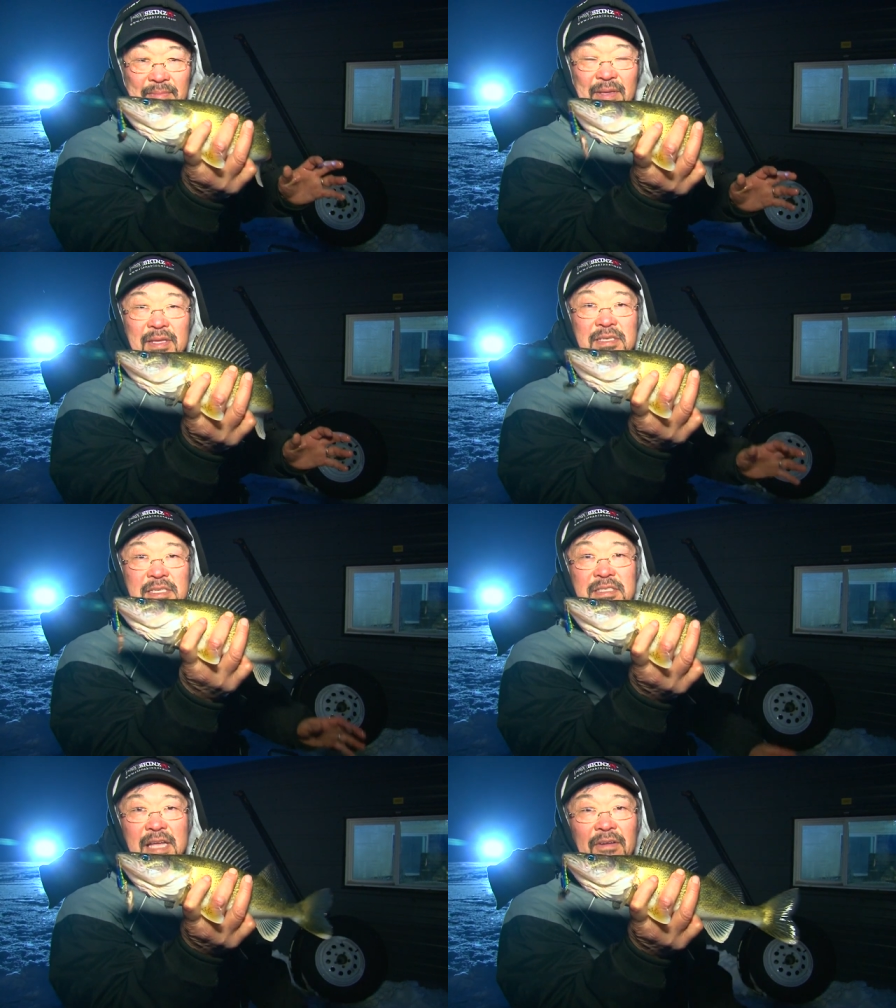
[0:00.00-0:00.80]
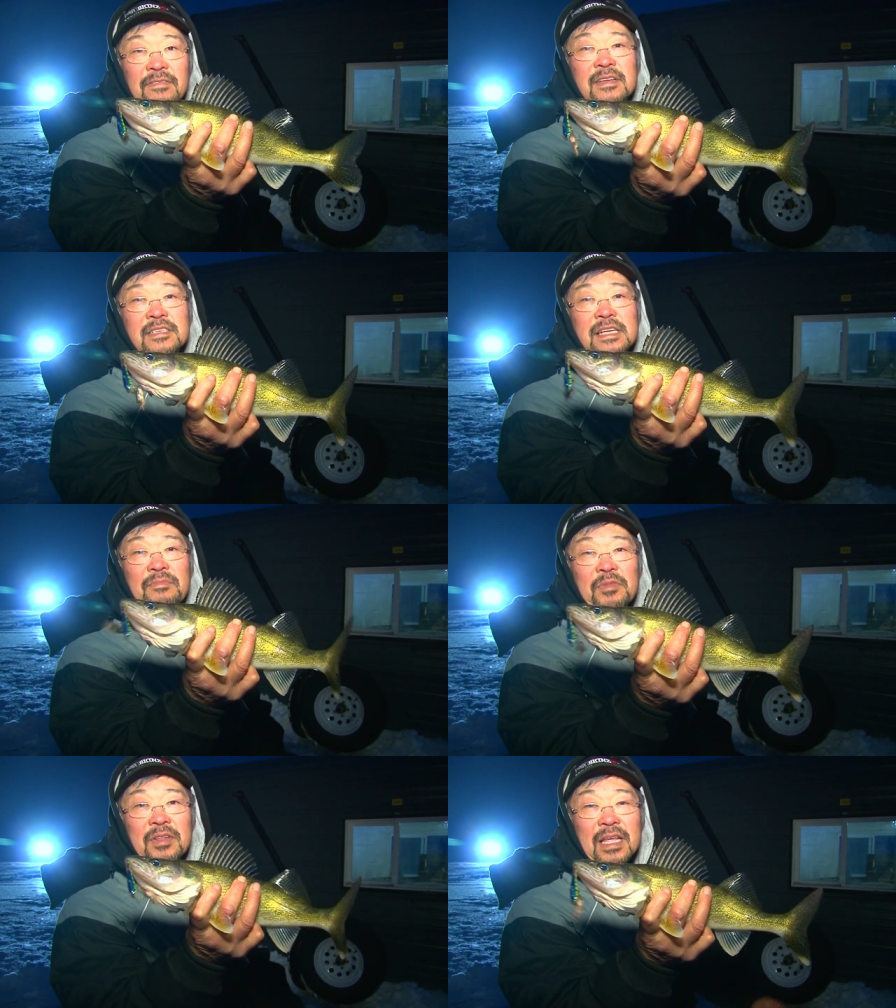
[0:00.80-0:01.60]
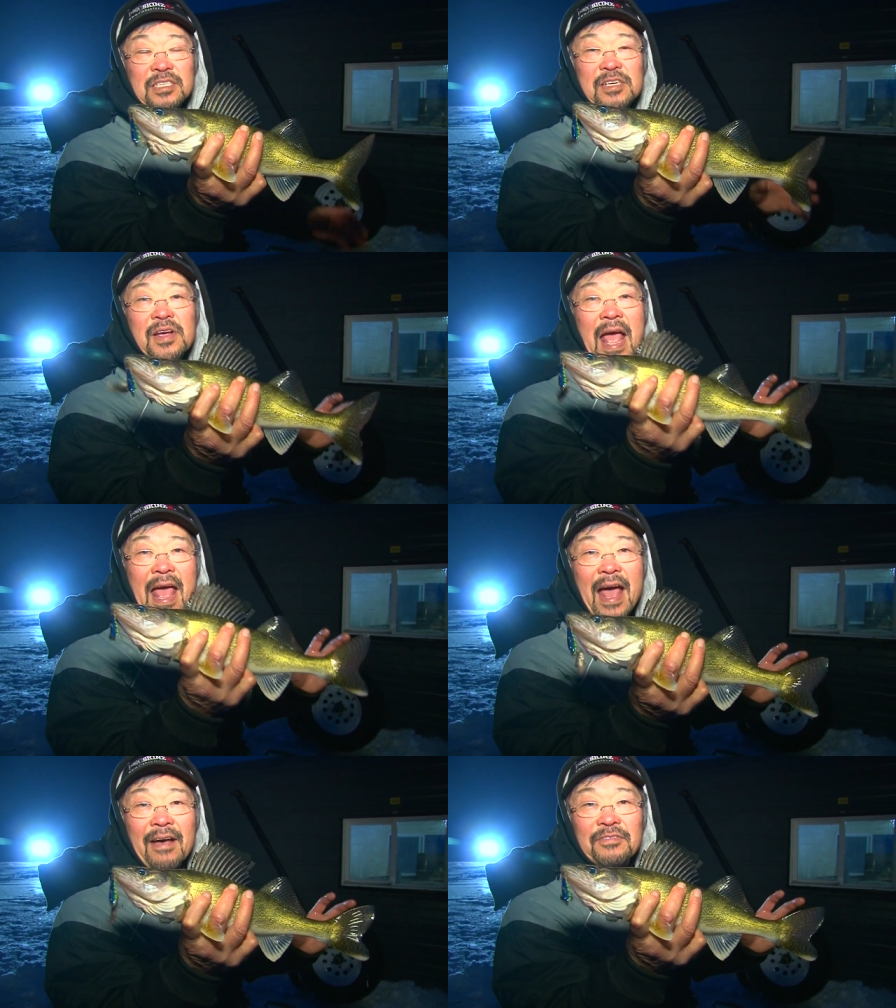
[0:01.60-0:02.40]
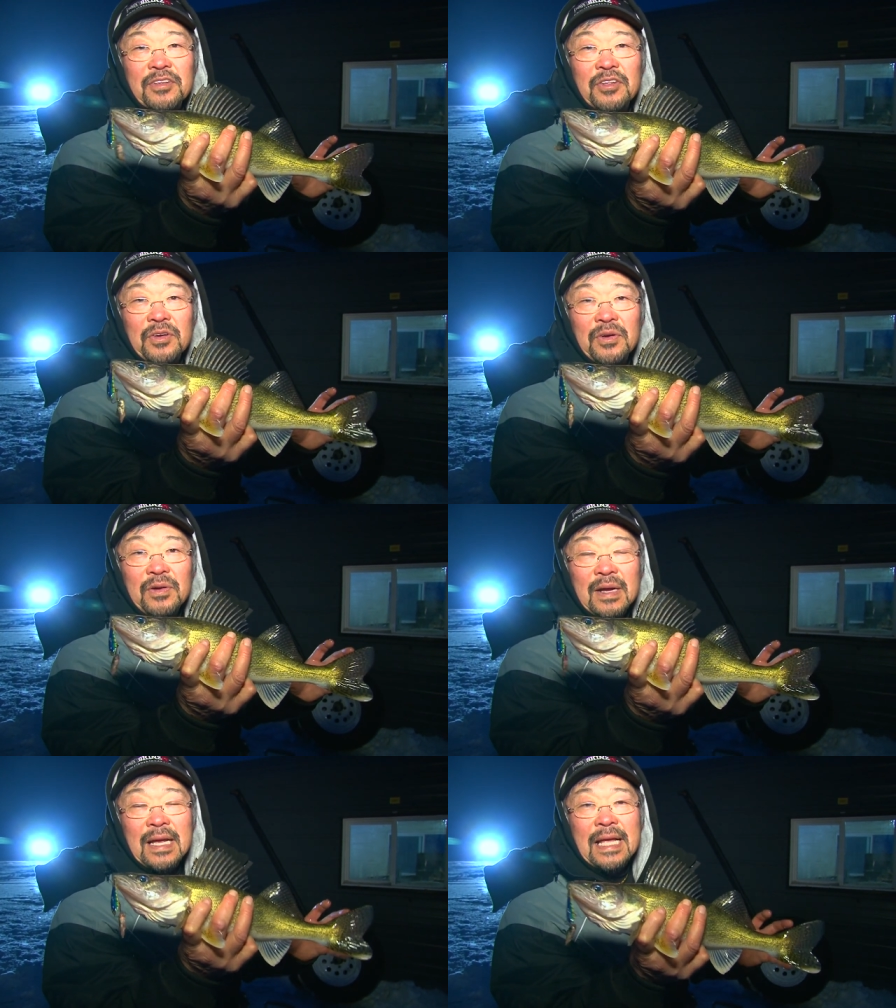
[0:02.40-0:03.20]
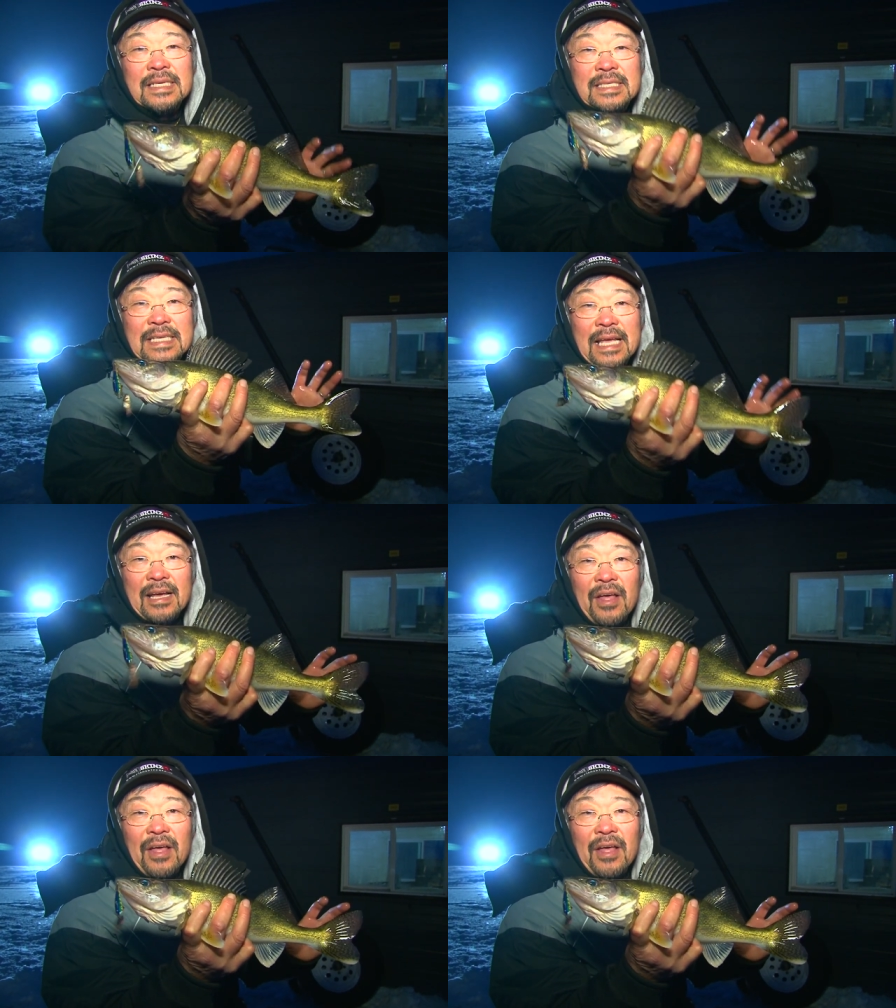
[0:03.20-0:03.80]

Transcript: but this is definitely something that you have to do and stay